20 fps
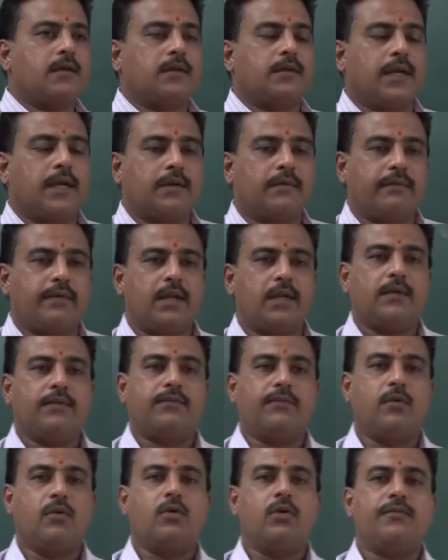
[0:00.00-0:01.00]
that when the
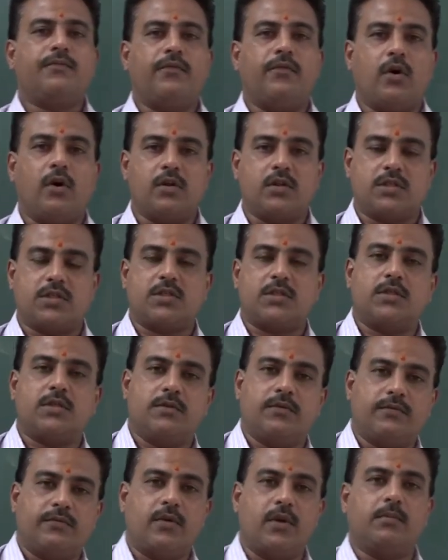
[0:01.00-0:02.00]
fruit
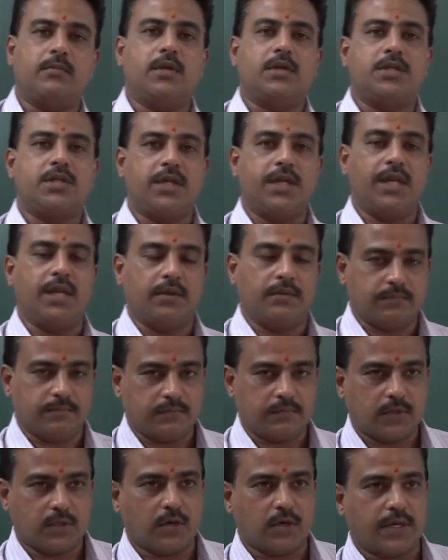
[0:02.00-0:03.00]
falls from the
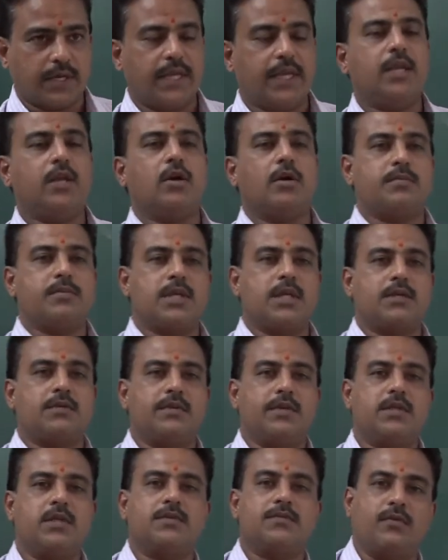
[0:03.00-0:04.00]
tree, or any
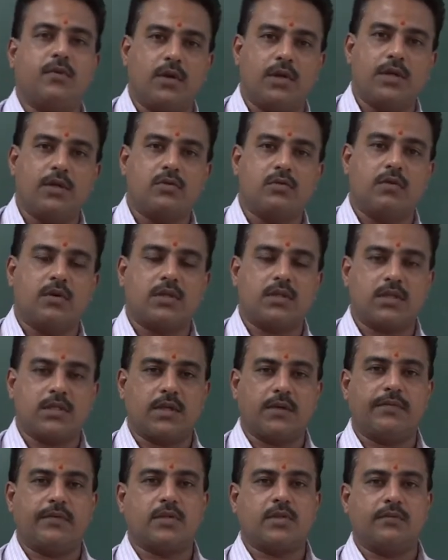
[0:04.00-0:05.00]
object which is falling toward the
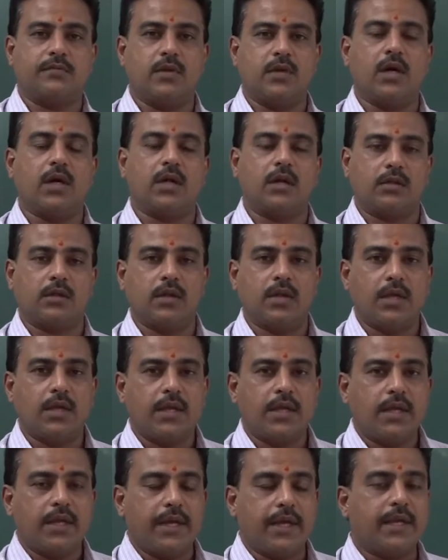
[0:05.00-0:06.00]
surface of the
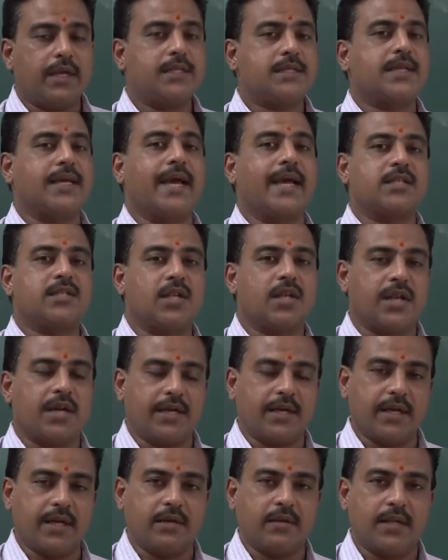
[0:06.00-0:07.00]
earth, it is
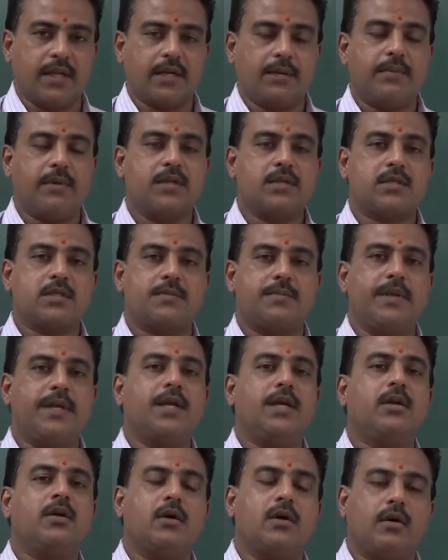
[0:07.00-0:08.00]
accelerated. That means
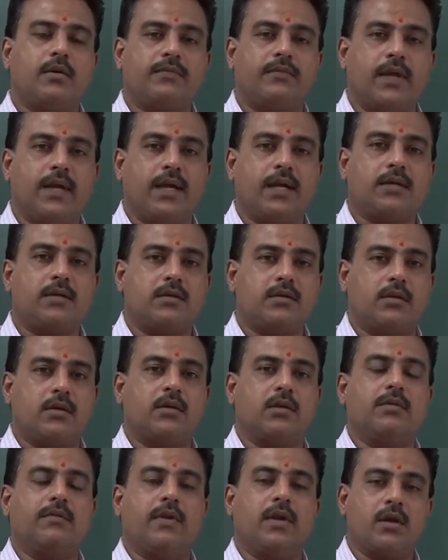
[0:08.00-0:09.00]
speed of that,
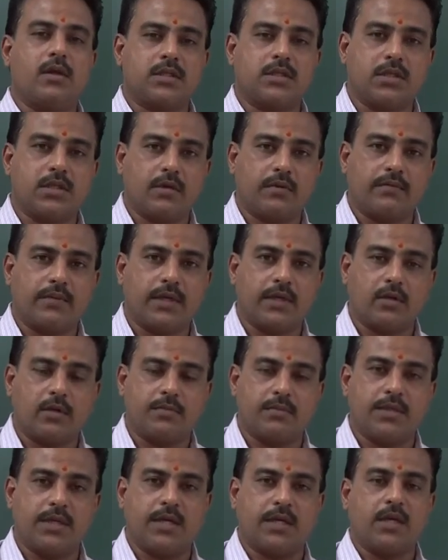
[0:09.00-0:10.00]
or the velocity of that
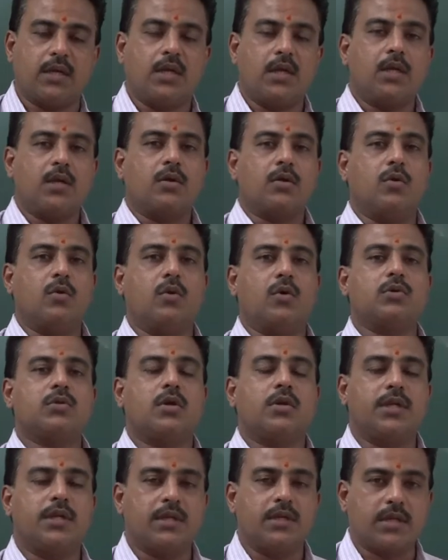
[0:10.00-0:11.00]
object,
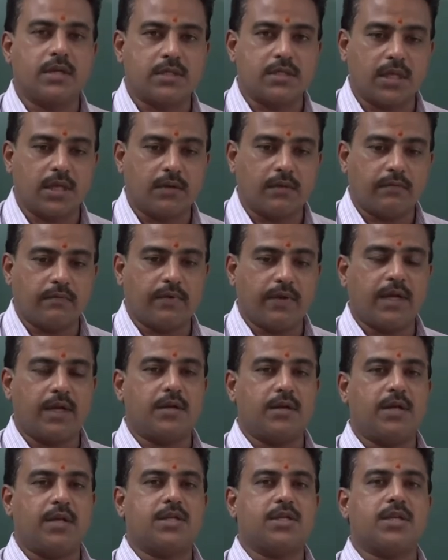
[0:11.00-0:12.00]
goes on increasing when
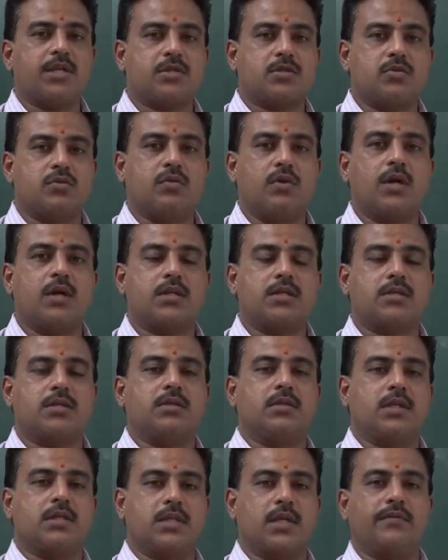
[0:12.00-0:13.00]
it reaches
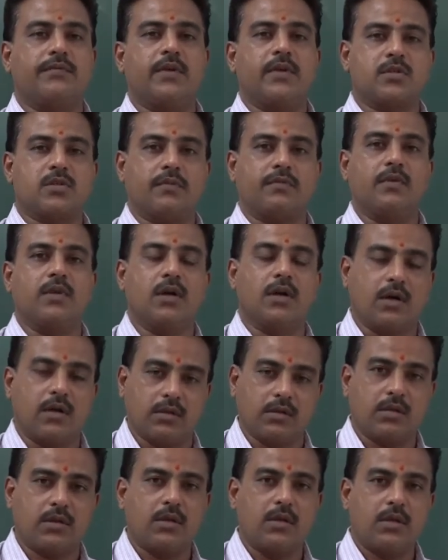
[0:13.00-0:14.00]
towards the surface of the earth.